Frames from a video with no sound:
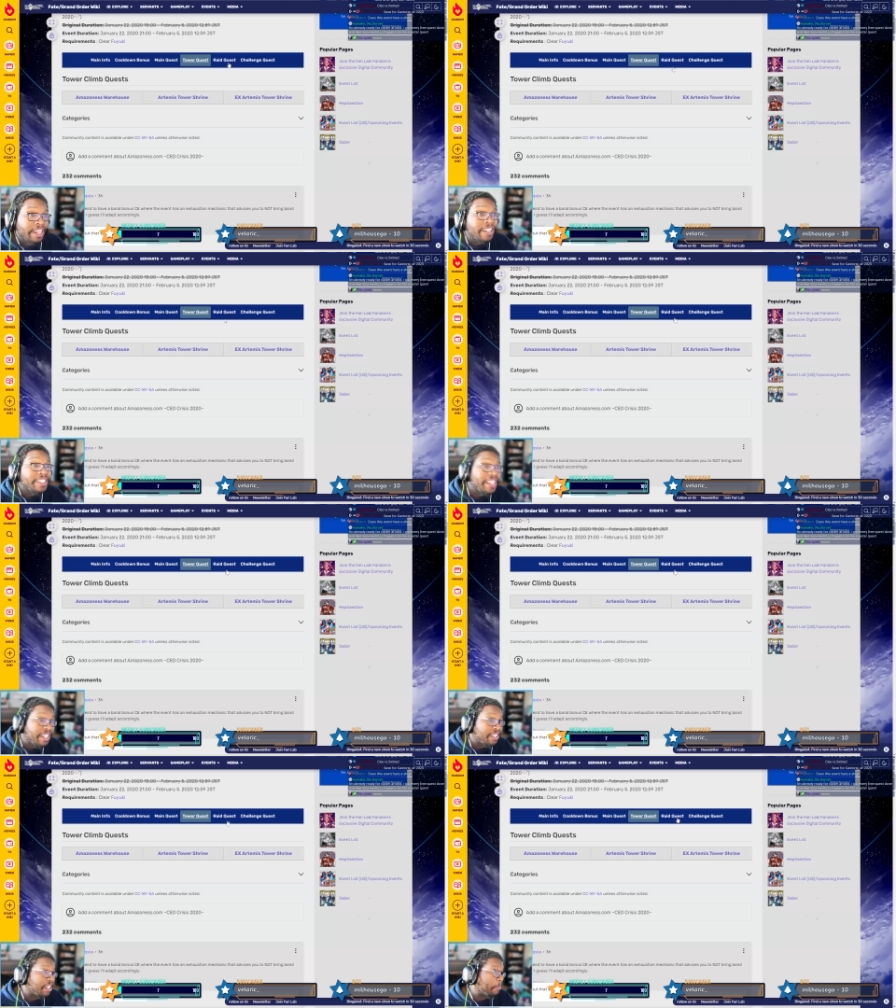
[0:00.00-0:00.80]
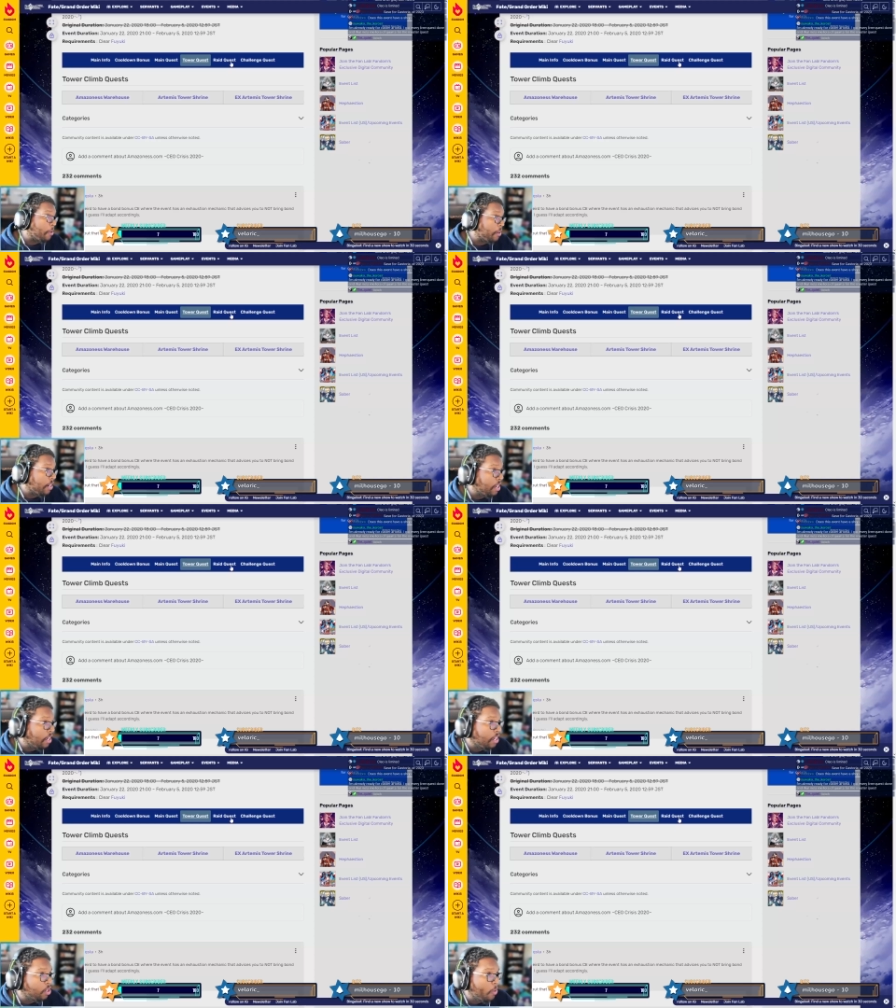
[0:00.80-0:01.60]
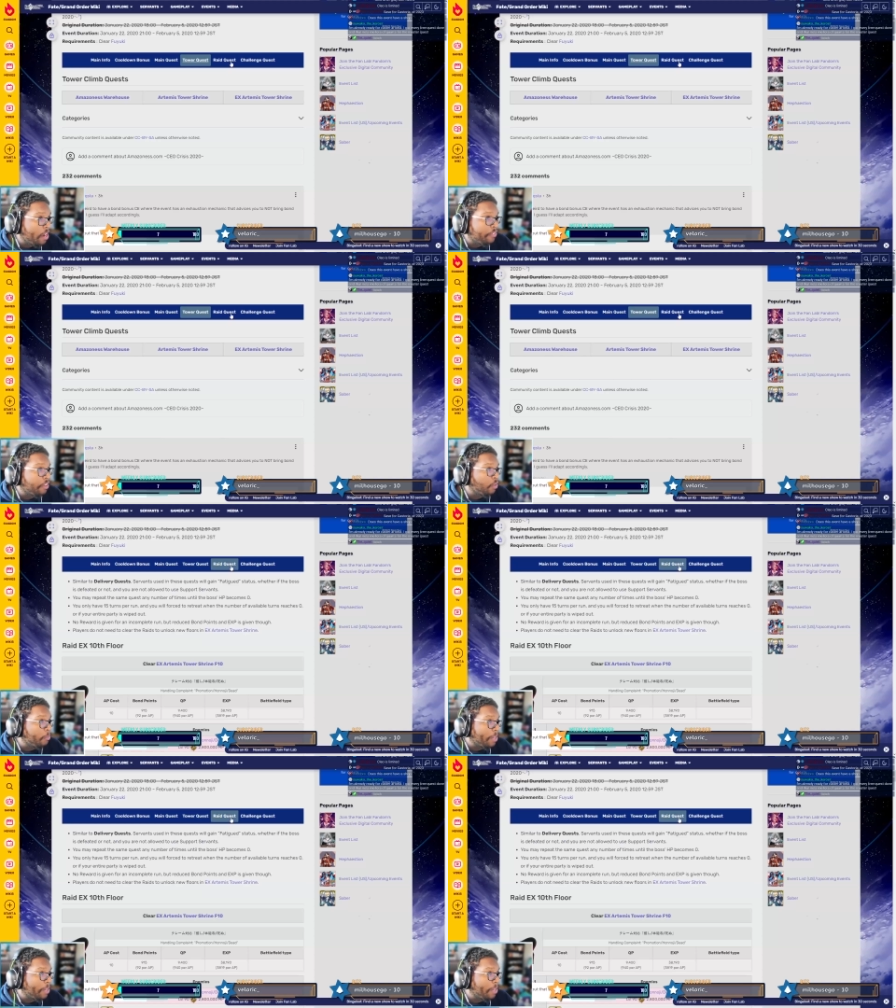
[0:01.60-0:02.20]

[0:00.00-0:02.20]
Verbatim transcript: Here's the interesting part. Uh, Kawaii 5